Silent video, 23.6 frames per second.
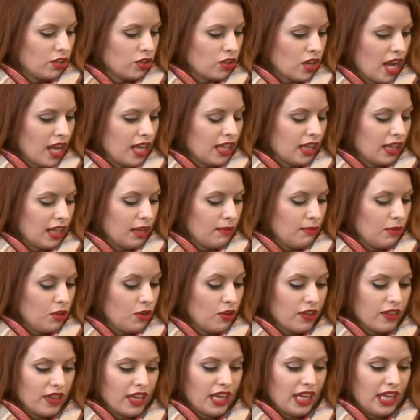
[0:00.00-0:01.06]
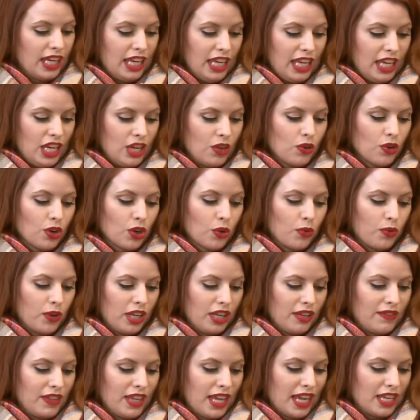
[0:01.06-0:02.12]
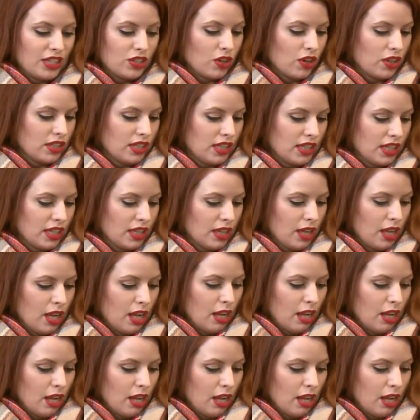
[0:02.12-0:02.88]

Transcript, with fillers: Try claiming you're the king or queen of the Antarctic.